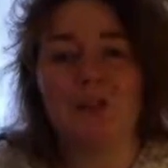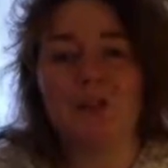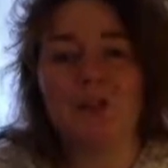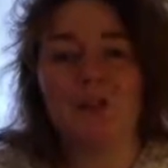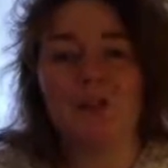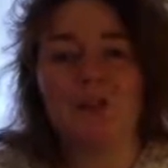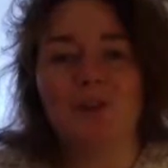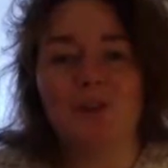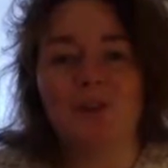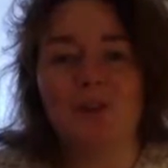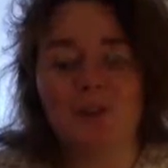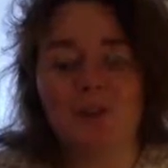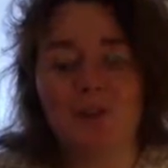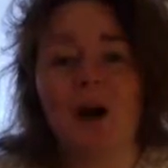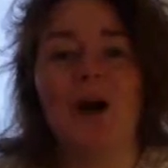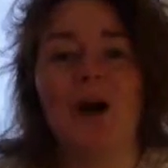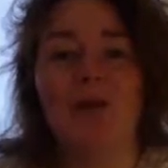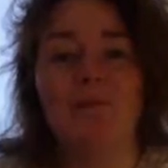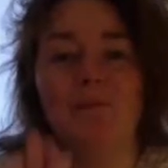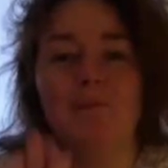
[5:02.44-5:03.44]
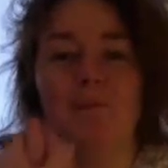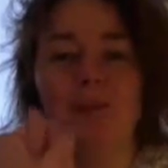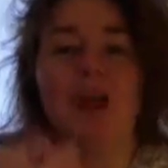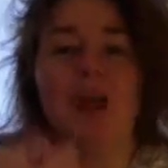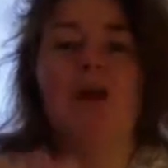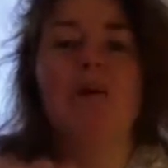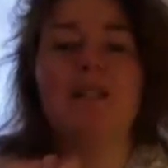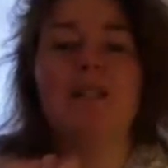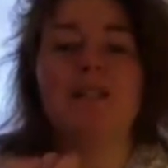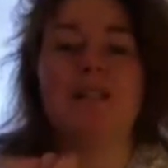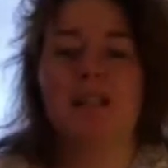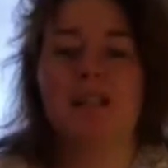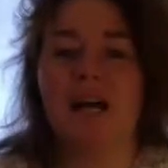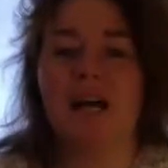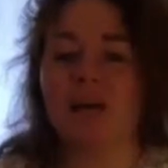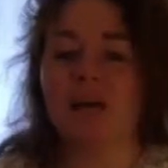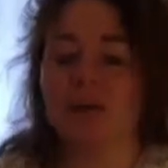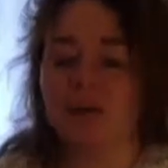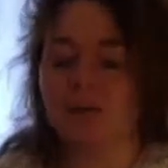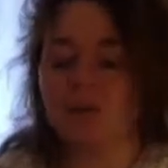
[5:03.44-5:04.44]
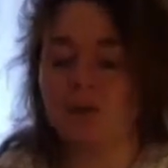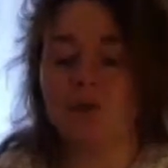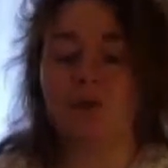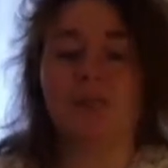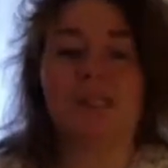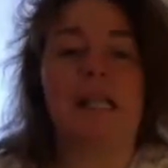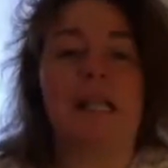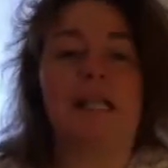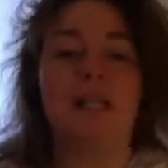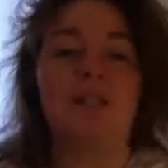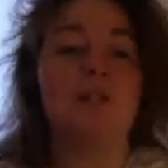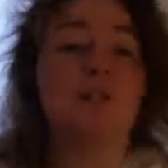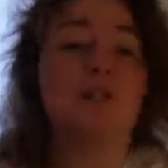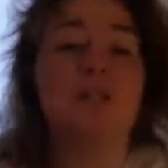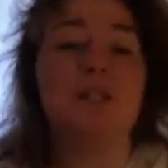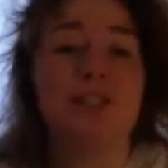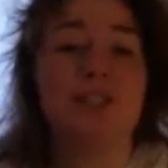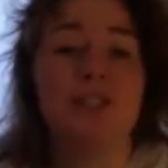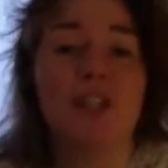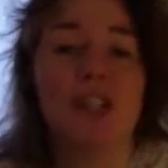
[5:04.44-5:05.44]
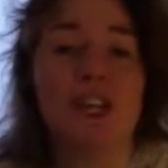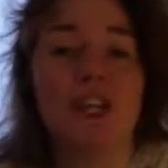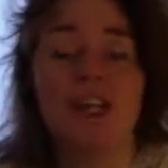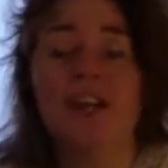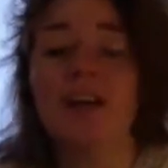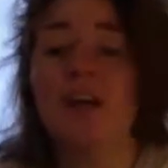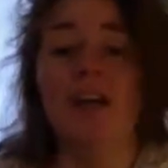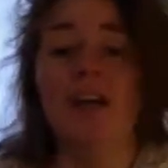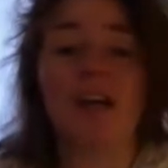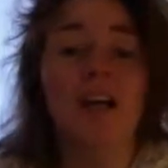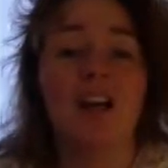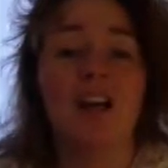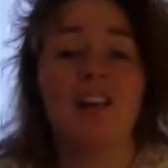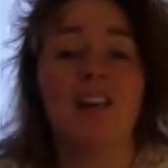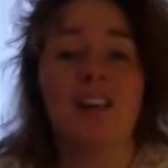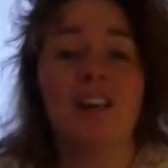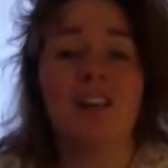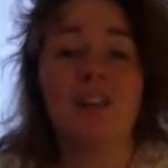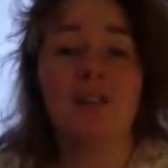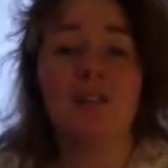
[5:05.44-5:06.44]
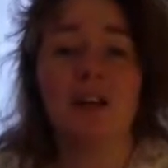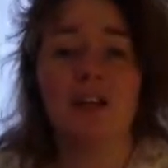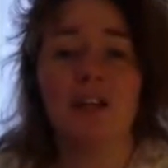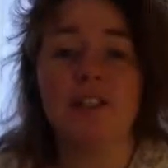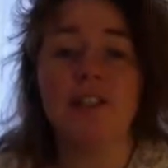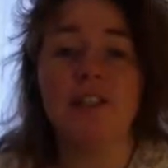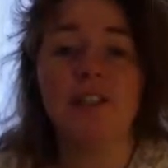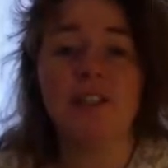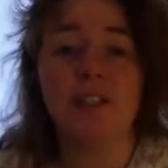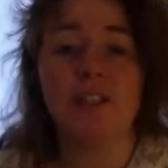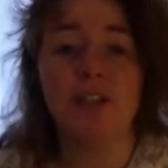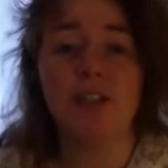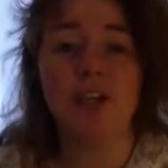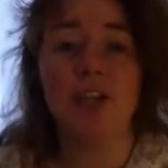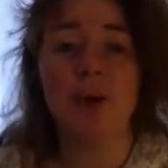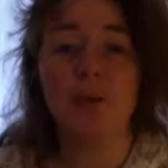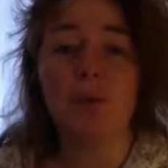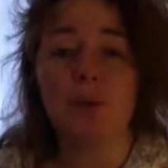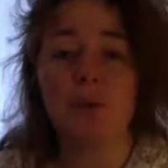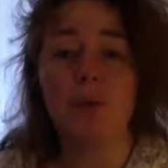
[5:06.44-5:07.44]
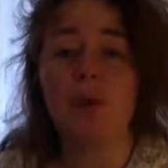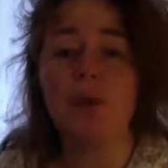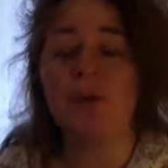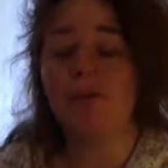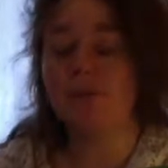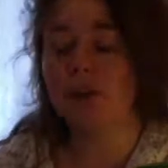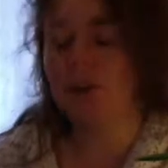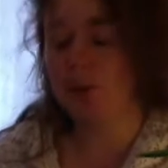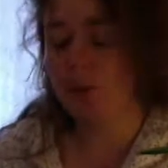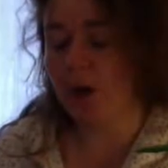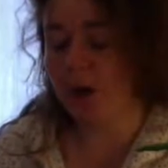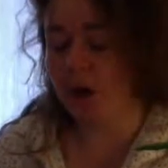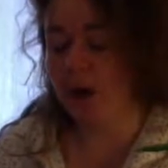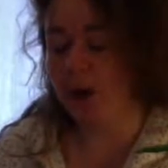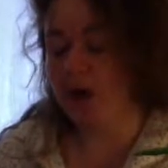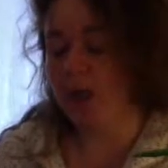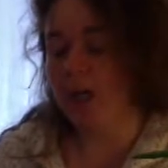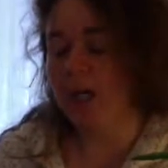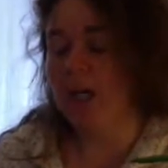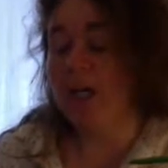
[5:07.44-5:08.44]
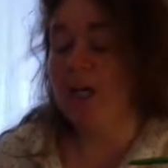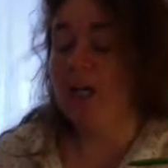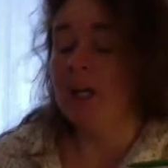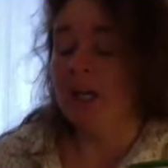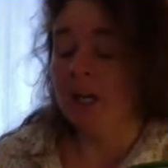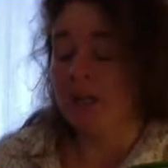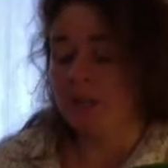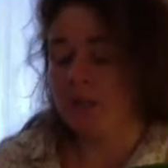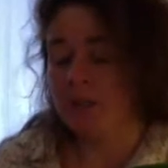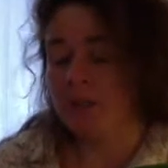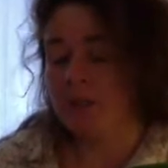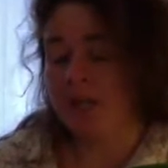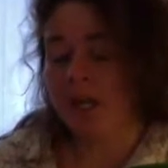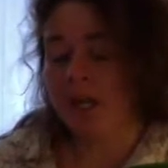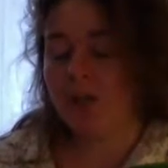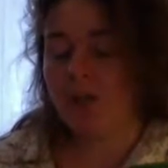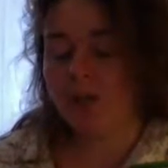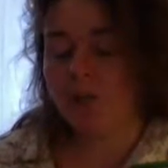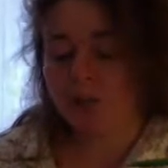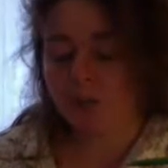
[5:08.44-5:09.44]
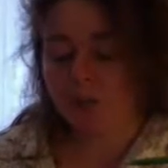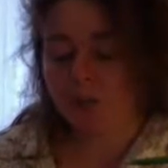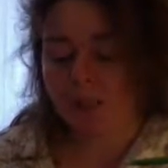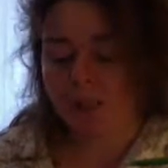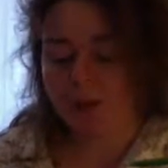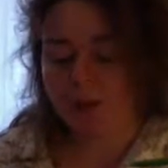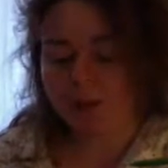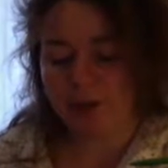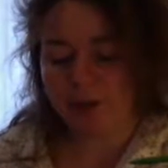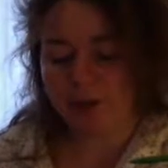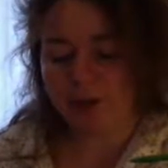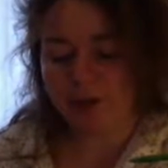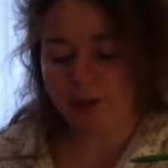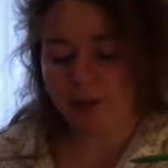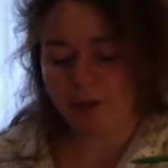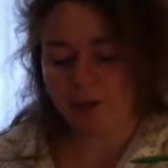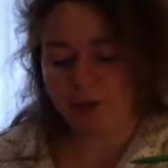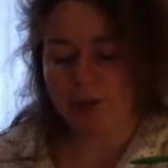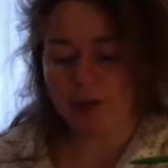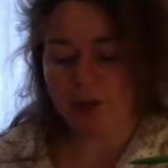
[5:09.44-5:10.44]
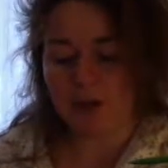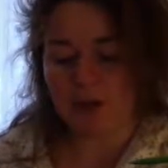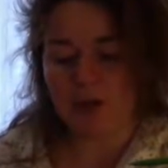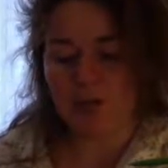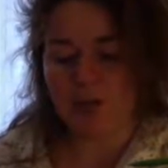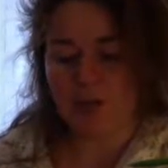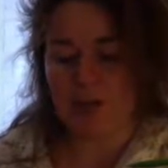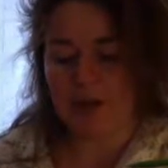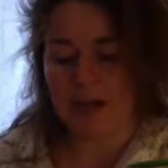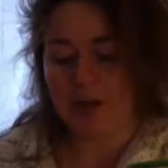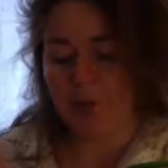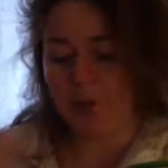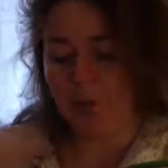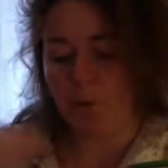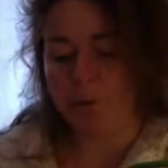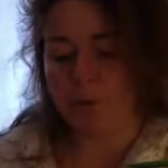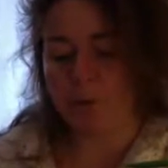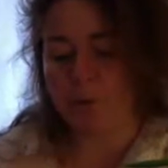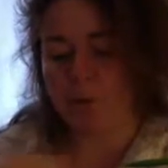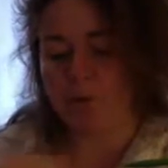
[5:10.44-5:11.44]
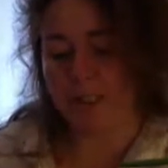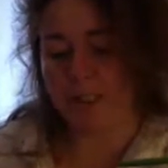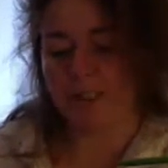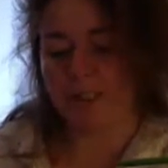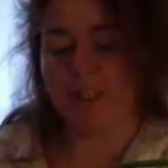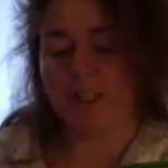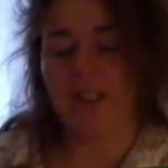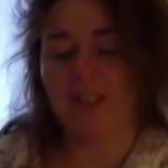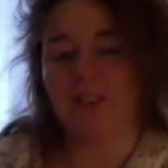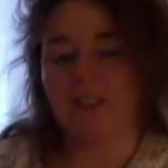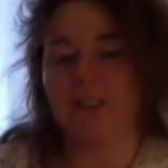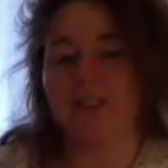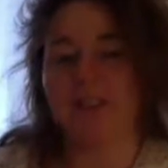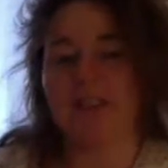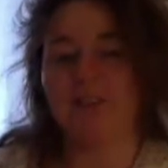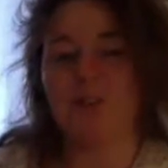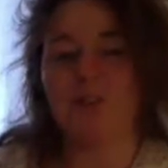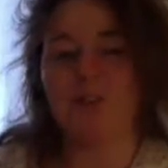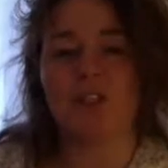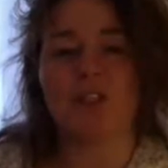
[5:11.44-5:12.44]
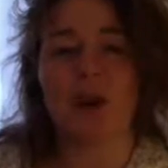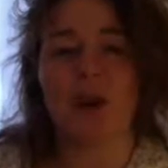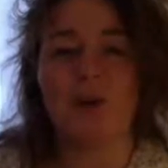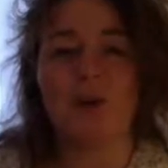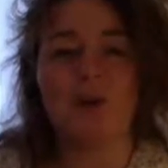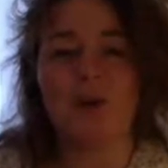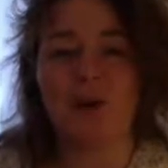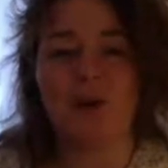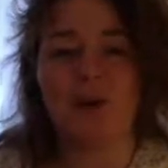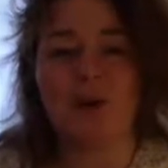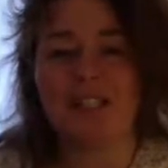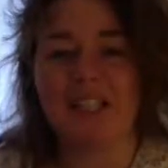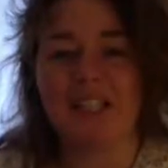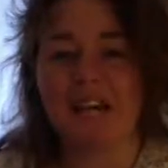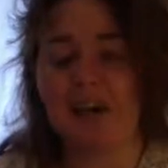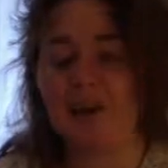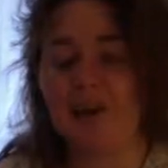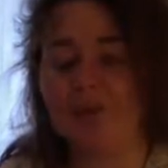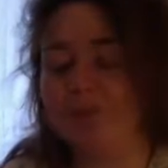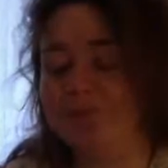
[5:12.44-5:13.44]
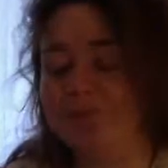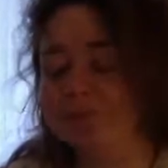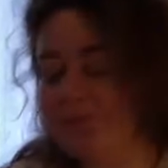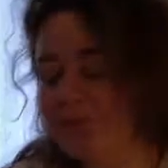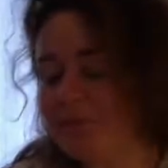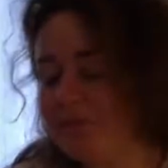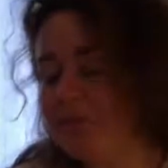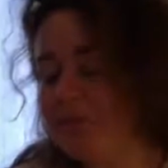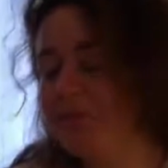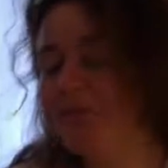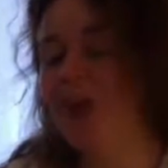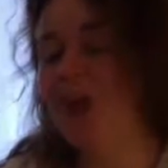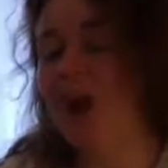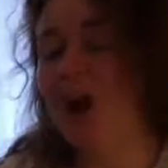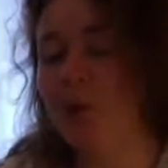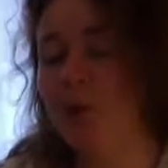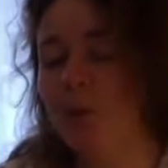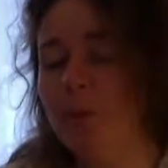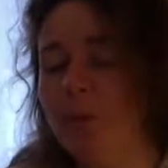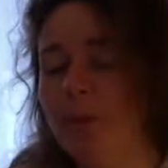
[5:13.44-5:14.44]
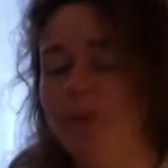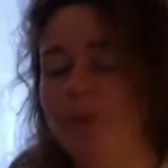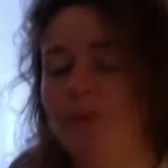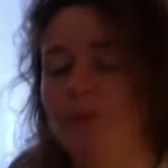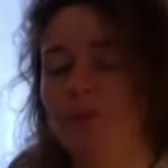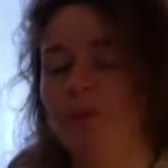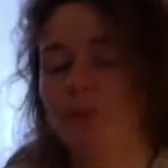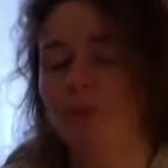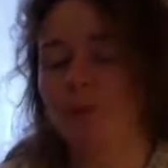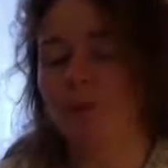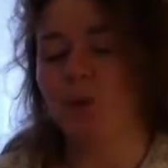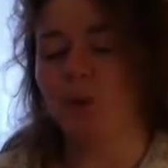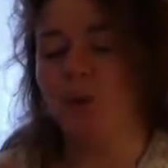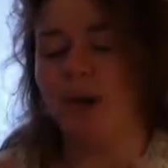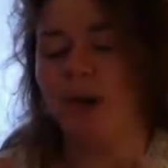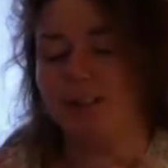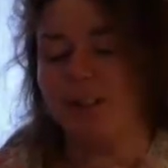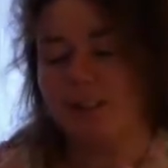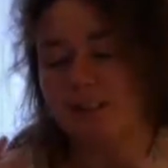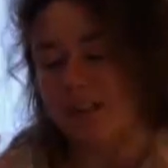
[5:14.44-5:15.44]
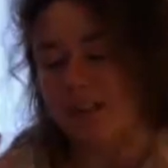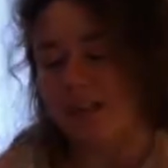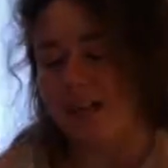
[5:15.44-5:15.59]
to go into that kind of cross-legged positioning, and that's fine. Just go with wherever you are. And you say your new belief over and over and over again, whilst imagining the set of steps going down, opening the door, and